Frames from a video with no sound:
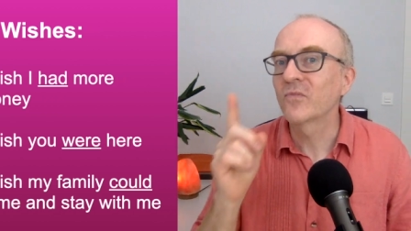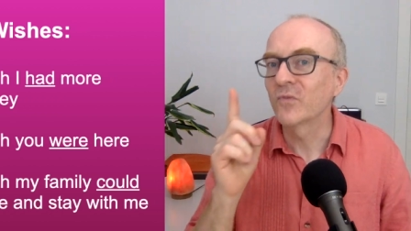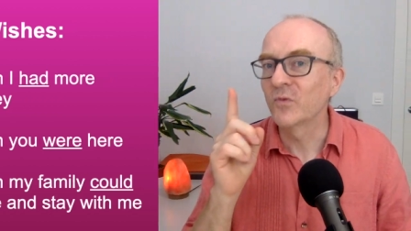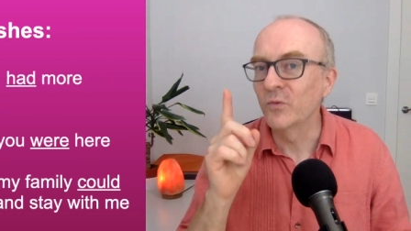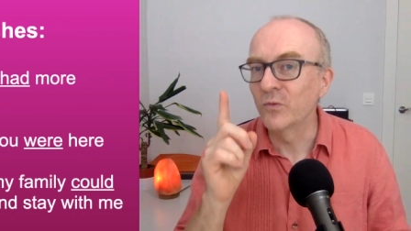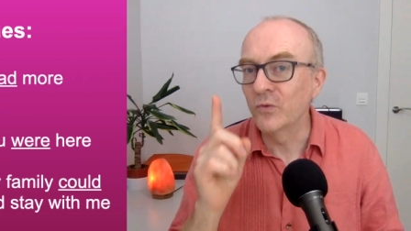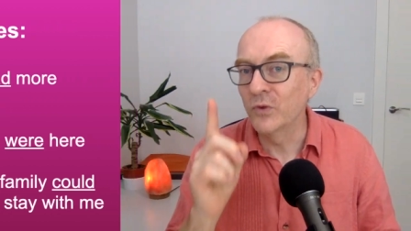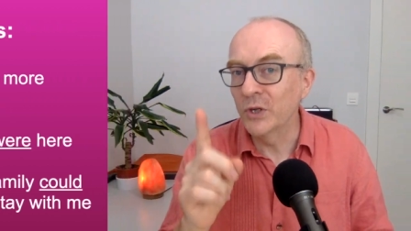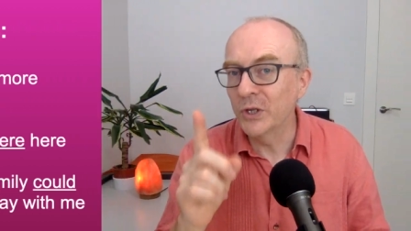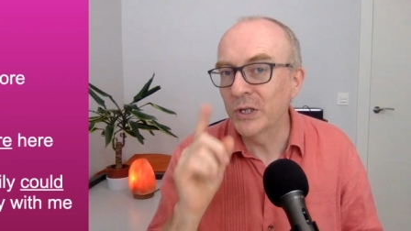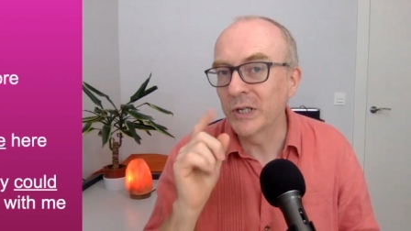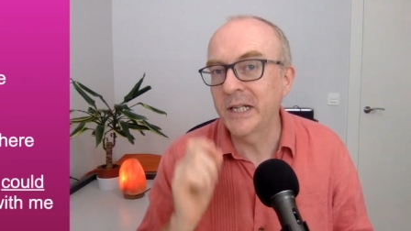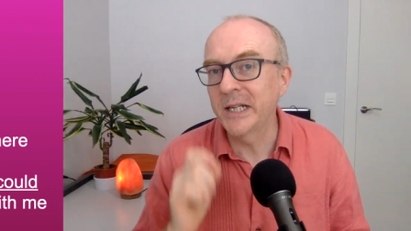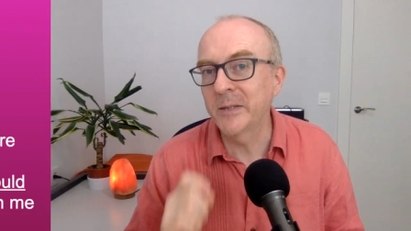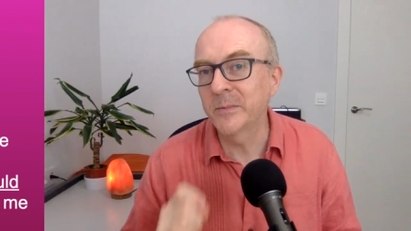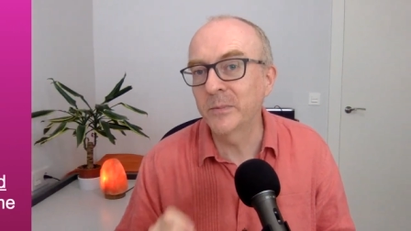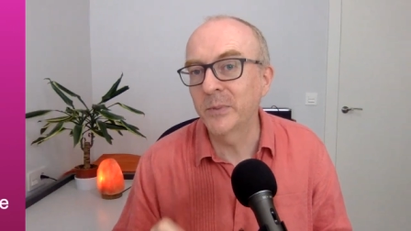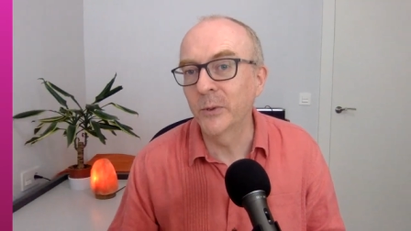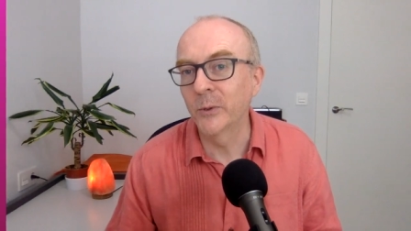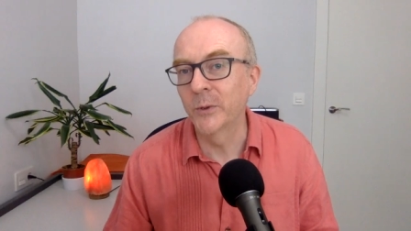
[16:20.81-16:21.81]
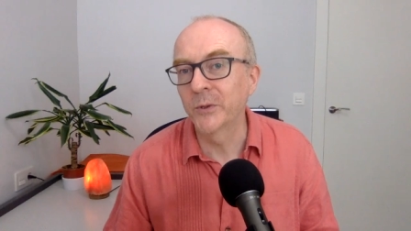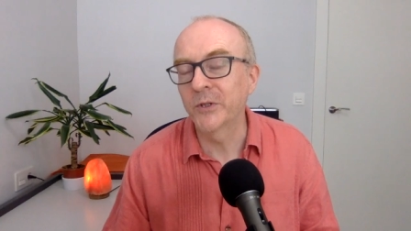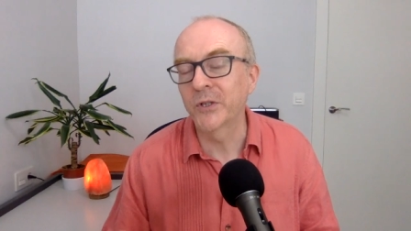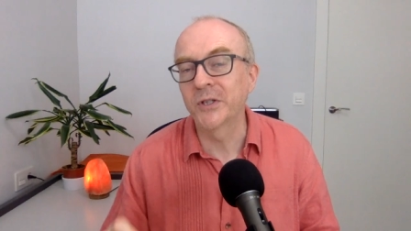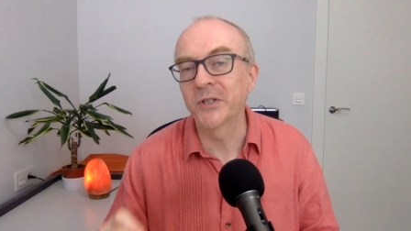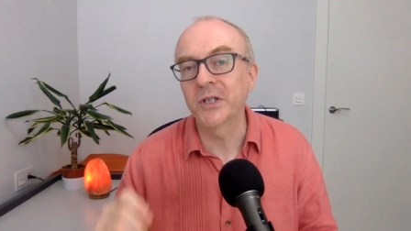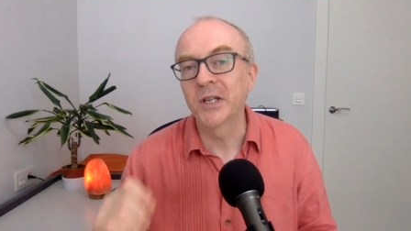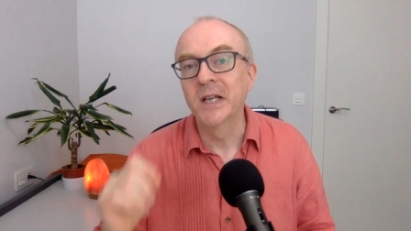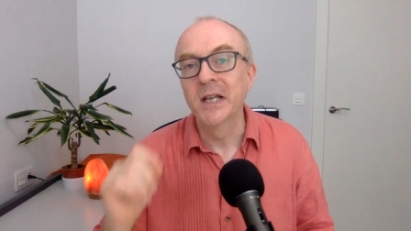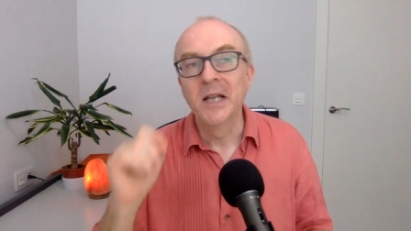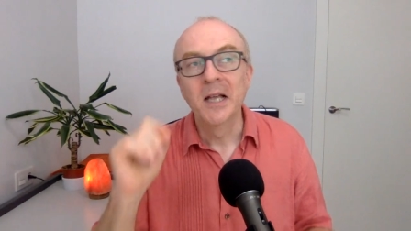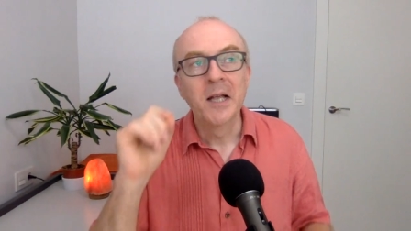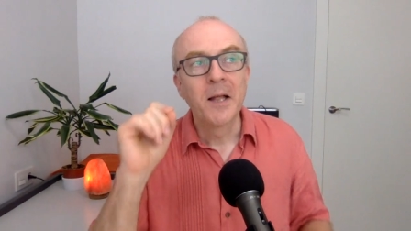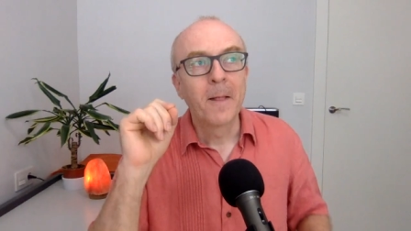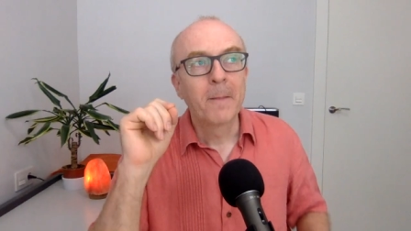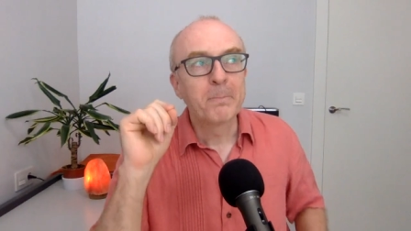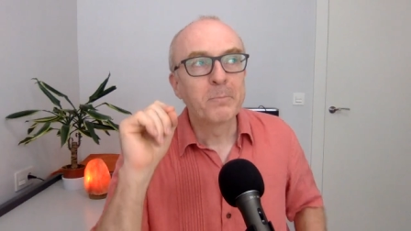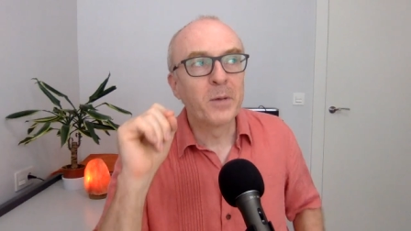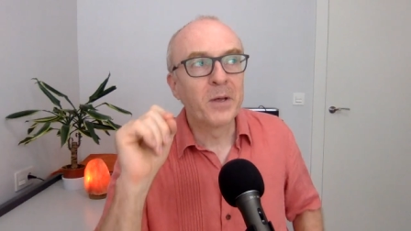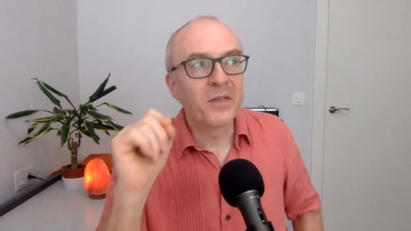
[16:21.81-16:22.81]
Really important.
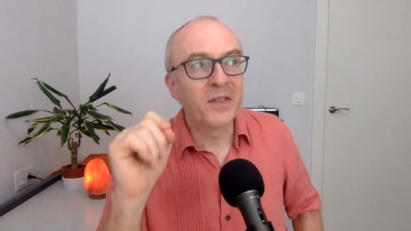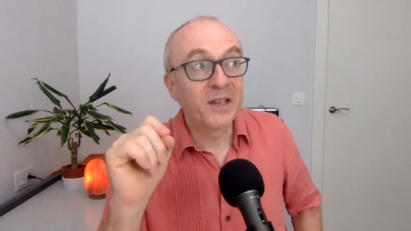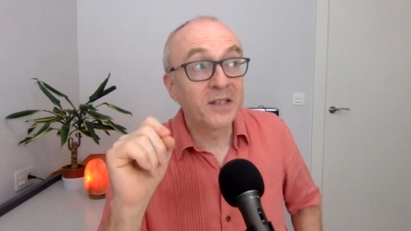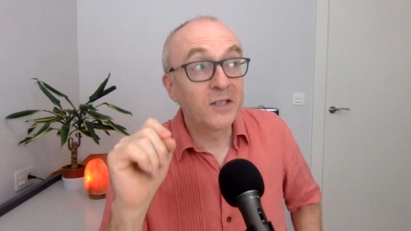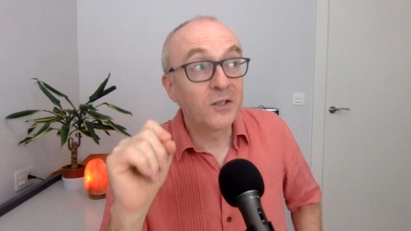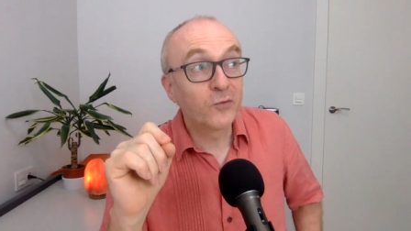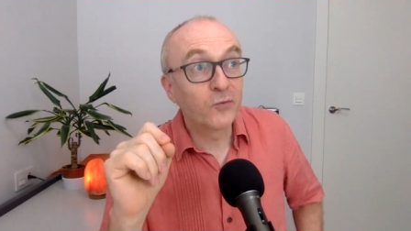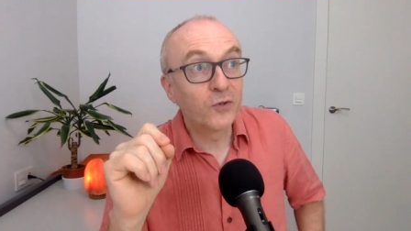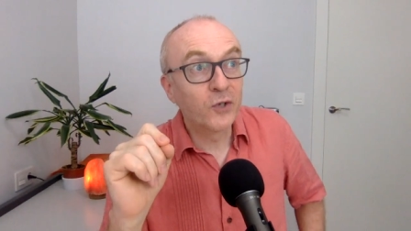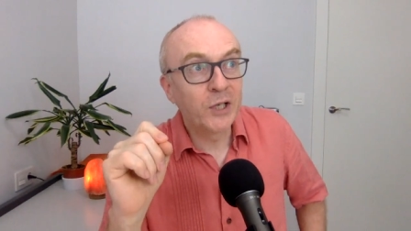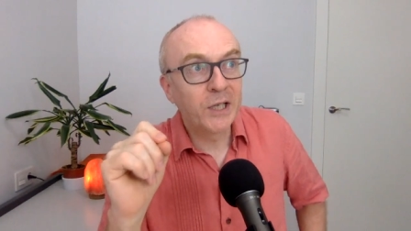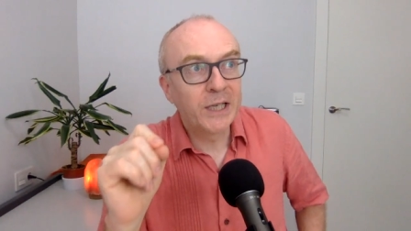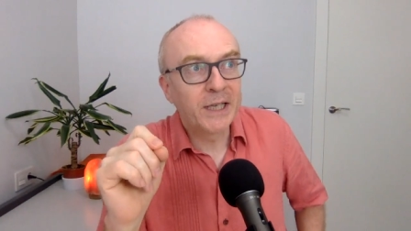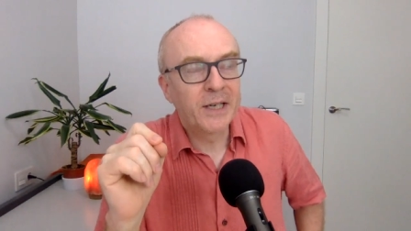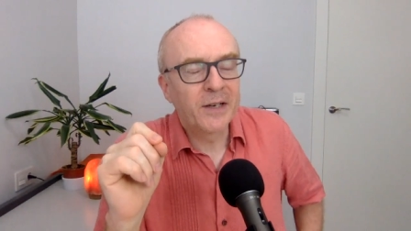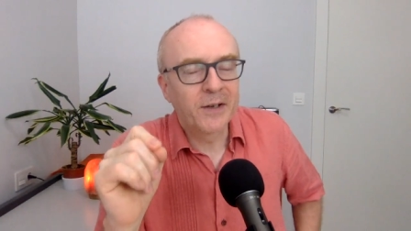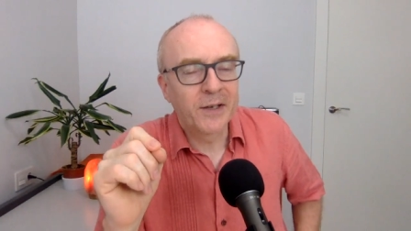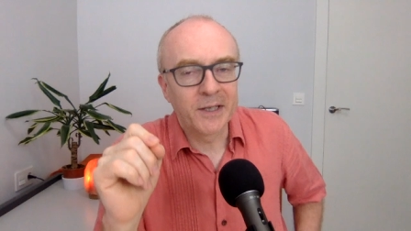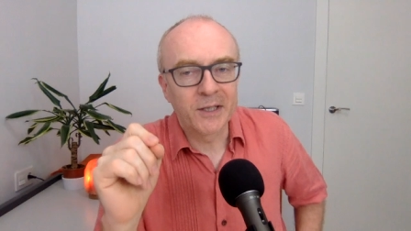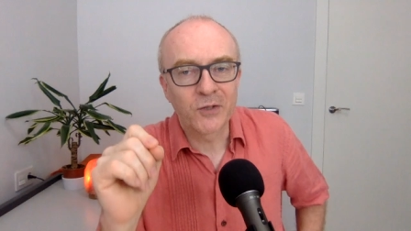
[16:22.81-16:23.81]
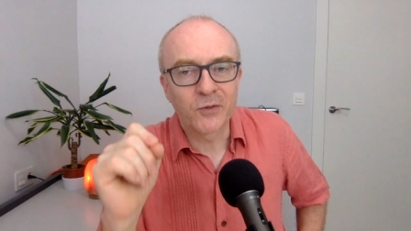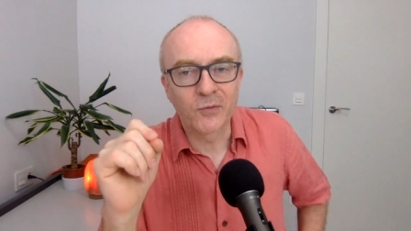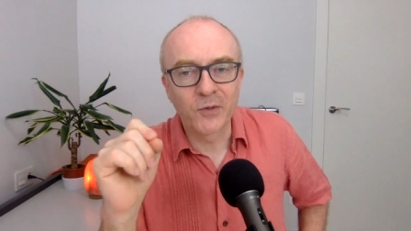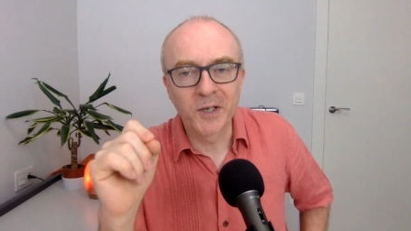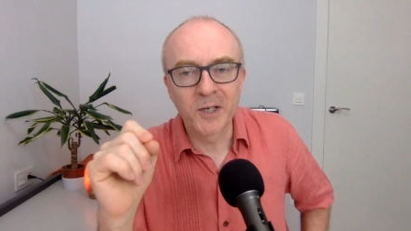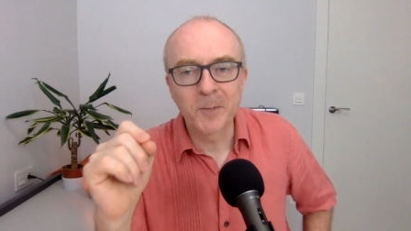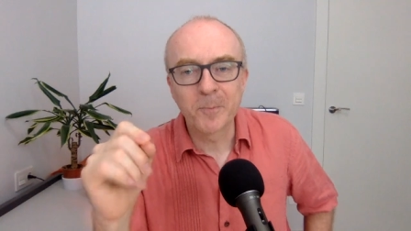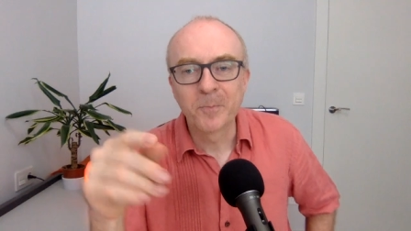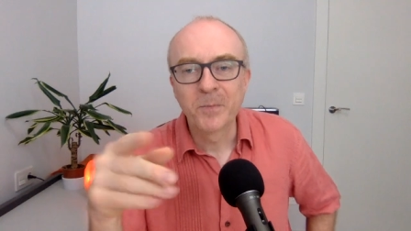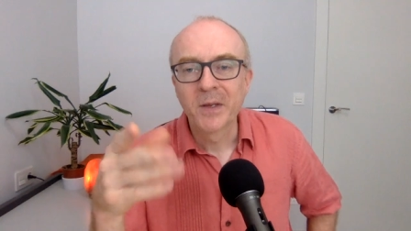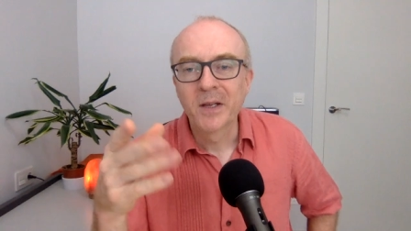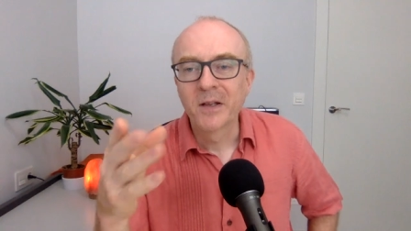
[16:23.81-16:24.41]
But this is really nice, right?